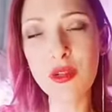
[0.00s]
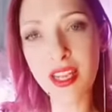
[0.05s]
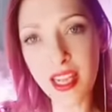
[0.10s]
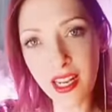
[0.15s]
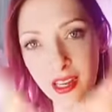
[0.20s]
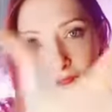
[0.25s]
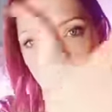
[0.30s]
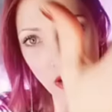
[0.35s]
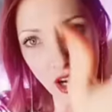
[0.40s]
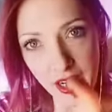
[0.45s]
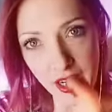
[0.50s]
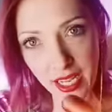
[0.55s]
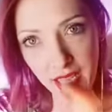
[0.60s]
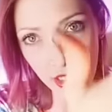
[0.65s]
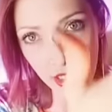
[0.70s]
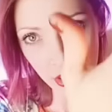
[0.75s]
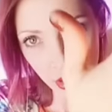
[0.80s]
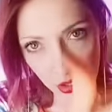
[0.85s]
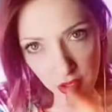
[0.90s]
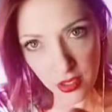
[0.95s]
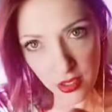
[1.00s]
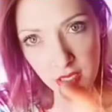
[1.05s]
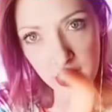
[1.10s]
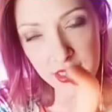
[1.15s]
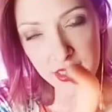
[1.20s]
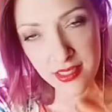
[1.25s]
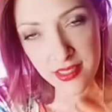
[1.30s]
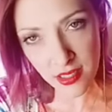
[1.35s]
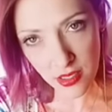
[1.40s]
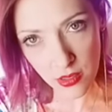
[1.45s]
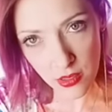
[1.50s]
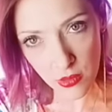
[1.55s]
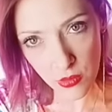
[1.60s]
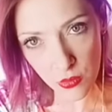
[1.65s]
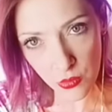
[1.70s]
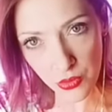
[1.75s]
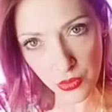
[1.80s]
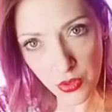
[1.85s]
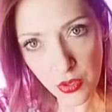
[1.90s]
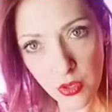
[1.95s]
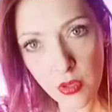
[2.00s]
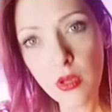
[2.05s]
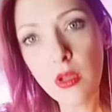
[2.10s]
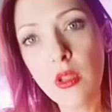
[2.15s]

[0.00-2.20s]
to get it running and good on its own